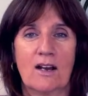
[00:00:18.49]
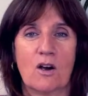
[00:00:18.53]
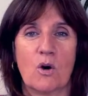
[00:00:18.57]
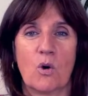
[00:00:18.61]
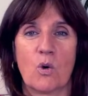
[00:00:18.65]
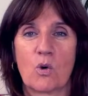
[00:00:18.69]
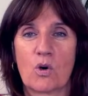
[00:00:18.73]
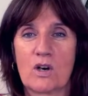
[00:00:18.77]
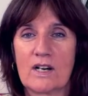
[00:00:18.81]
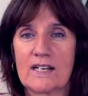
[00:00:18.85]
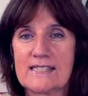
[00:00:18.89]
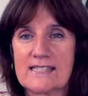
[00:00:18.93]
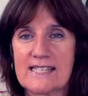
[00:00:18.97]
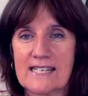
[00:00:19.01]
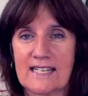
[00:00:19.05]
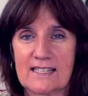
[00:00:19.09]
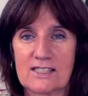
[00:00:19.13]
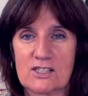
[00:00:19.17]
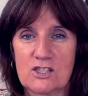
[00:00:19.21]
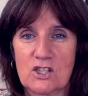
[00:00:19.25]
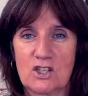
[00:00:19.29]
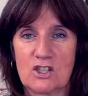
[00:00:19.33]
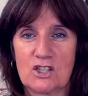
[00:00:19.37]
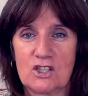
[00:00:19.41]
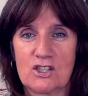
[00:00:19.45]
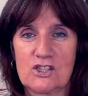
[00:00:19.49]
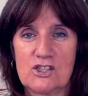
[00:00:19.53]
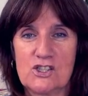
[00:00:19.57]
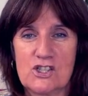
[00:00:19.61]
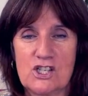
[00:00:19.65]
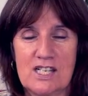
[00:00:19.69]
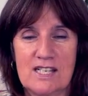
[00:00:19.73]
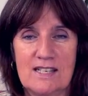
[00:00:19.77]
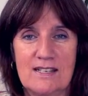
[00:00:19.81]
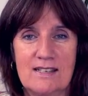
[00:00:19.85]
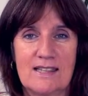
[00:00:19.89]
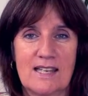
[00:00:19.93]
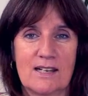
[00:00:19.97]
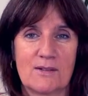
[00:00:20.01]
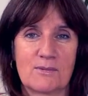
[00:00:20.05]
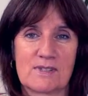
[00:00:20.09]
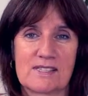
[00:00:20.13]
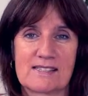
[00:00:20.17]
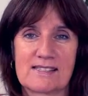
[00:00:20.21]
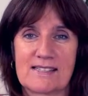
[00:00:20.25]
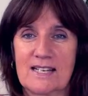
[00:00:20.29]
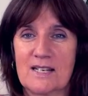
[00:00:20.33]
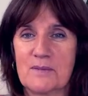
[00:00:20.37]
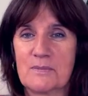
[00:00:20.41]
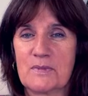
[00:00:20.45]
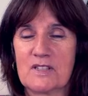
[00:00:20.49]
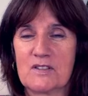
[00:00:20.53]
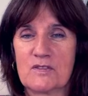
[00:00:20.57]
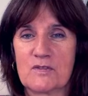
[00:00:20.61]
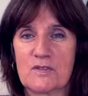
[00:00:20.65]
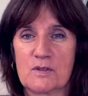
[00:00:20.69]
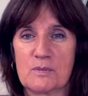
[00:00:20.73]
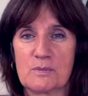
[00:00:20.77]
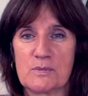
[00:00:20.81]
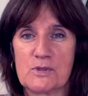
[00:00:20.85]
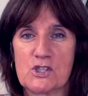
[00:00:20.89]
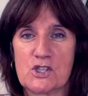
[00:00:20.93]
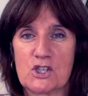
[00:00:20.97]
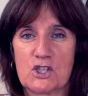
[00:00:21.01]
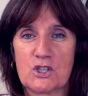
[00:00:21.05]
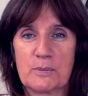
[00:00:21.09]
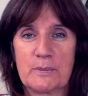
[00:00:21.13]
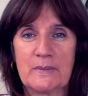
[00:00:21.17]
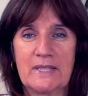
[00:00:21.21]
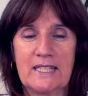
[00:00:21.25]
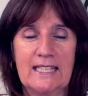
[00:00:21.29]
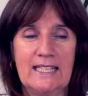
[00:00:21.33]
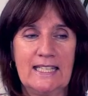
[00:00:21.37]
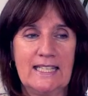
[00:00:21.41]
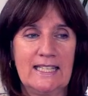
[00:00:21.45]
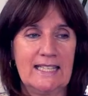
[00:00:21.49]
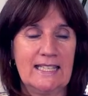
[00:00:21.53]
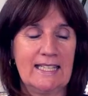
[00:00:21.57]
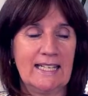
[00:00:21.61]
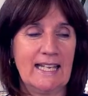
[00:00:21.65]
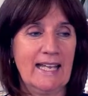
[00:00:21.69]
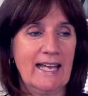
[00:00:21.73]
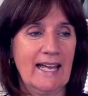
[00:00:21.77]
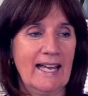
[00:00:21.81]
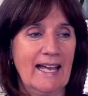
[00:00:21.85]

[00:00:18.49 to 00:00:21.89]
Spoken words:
aura technology that was coming from Germany,